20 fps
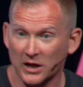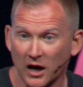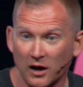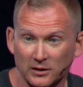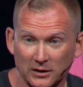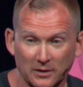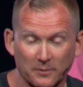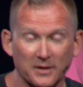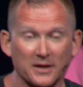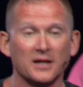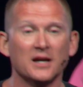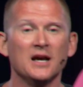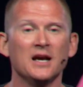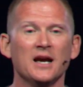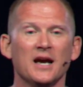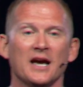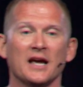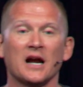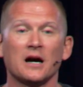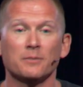calling me,
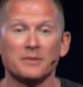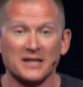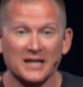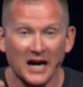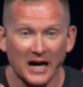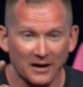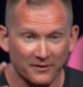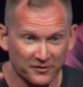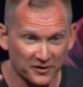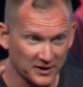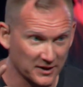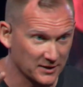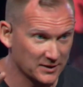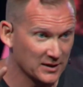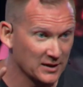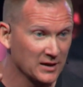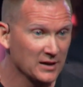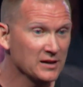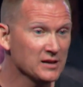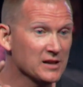and I'll be confident
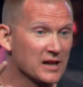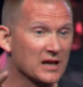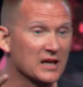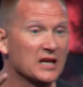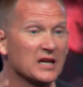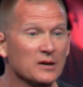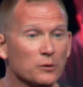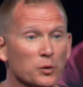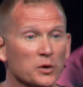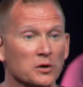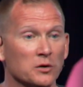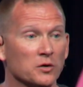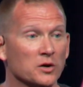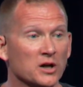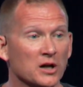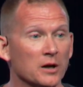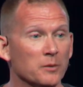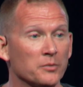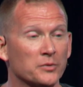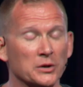that he will
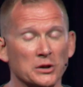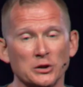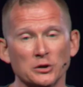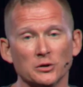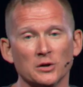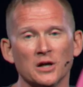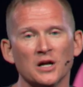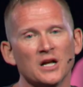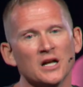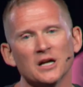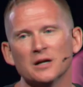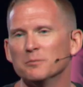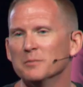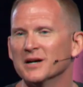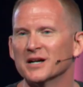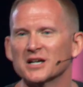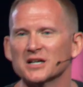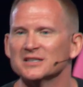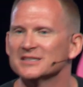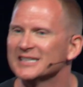come through
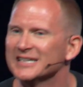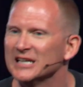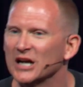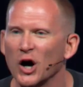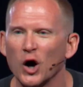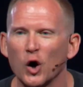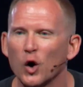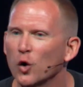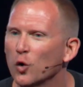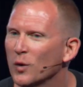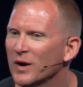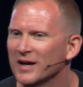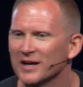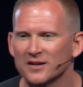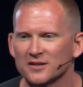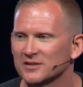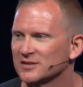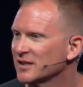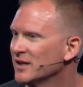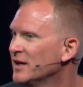because he
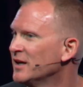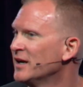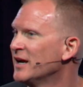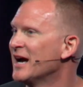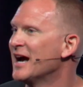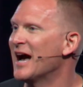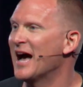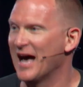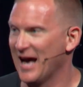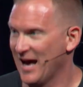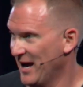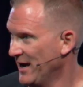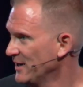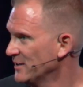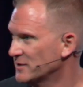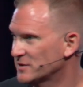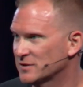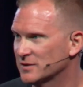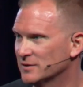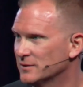always
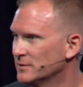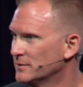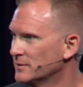has.